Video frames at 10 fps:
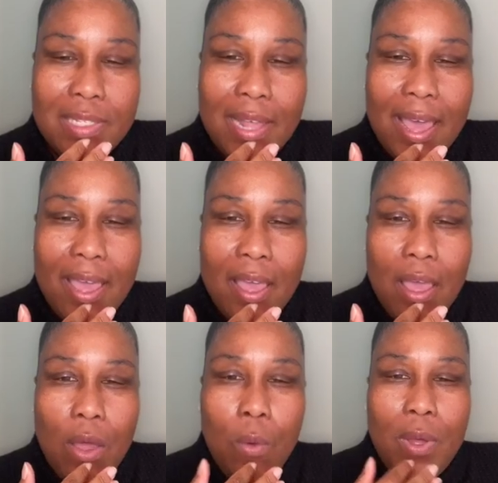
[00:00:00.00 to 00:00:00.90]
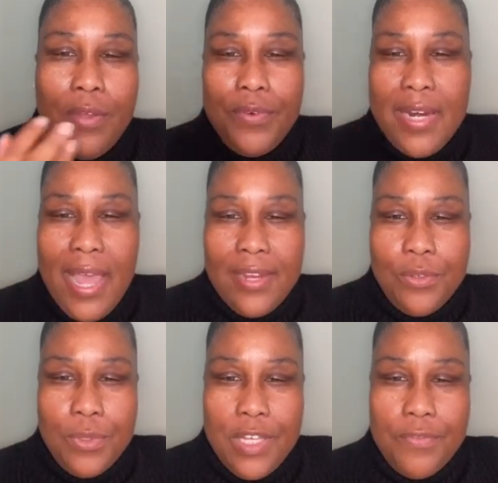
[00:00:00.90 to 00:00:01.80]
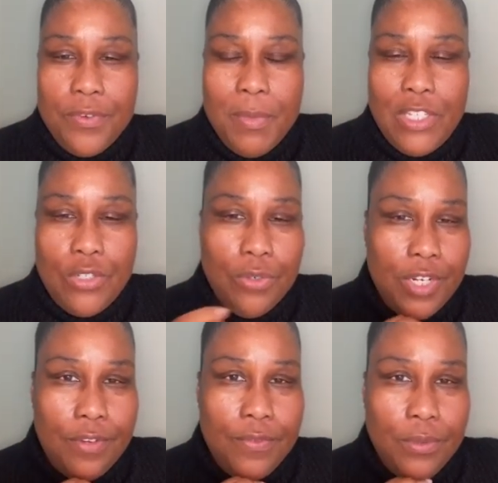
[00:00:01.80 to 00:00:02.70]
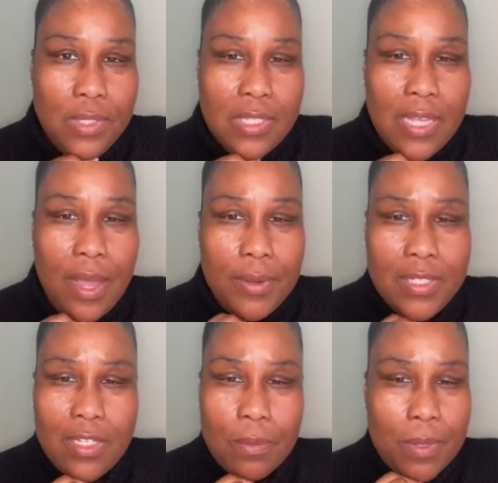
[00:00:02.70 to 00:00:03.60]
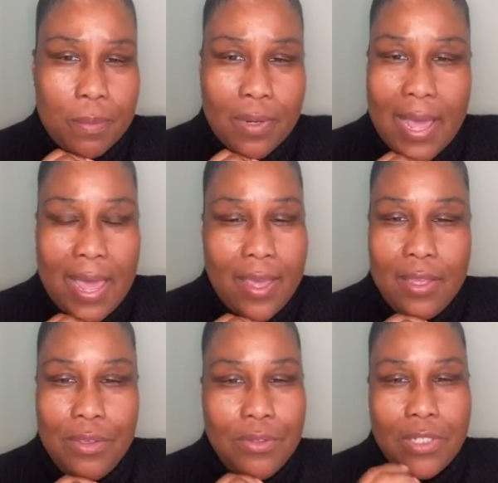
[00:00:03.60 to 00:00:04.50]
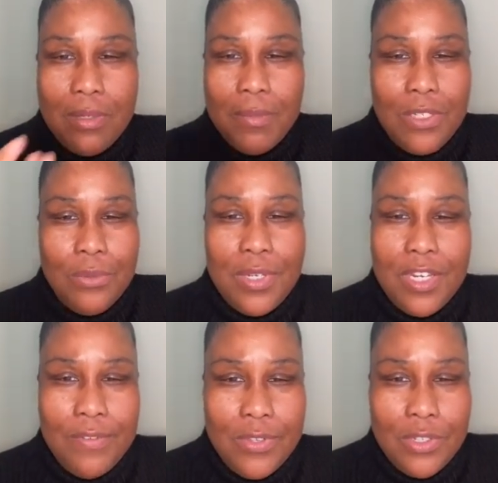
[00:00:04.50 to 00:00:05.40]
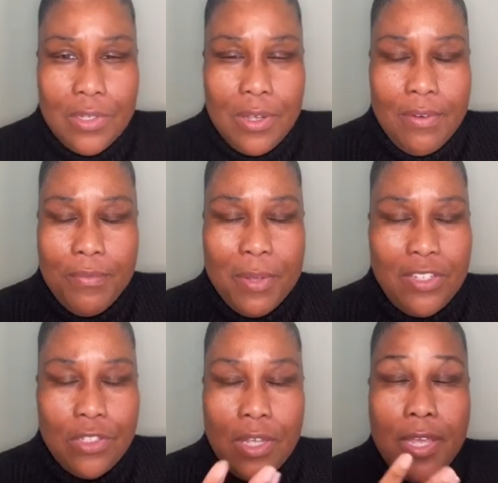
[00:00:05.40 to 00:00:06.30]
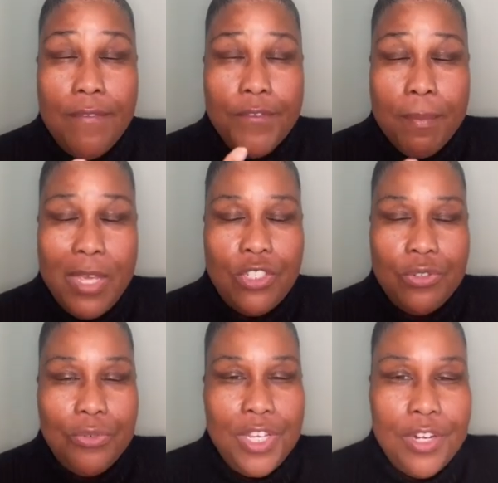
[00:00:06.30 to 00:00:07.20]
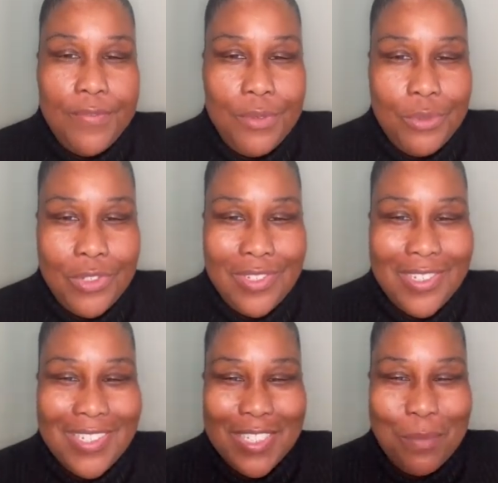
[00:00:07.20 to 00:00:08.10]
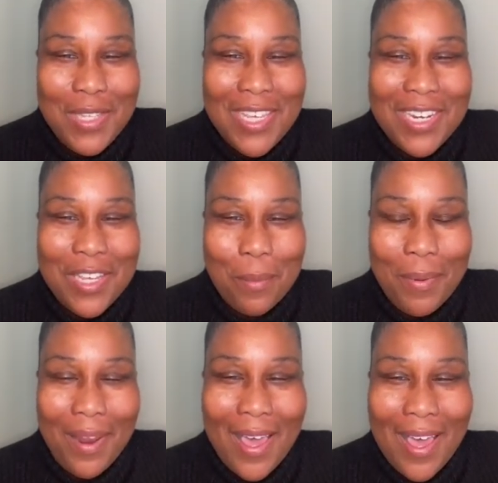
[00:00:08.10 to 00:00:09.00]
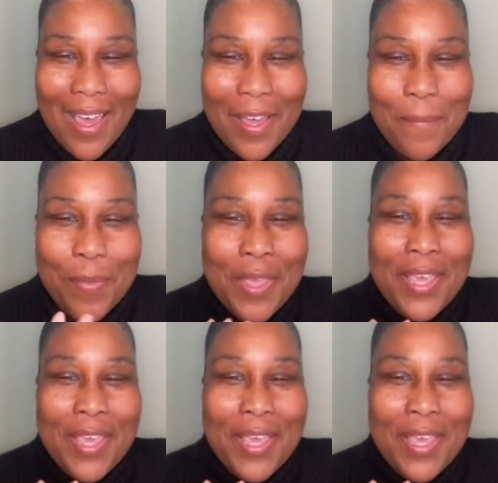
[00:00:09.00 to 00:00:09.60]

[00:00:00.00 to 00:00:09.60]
that's like, well, if we're not doing informational interviews, because I always tell people, like, you shouldn't be doing informational interviews. You should just be hitting apply.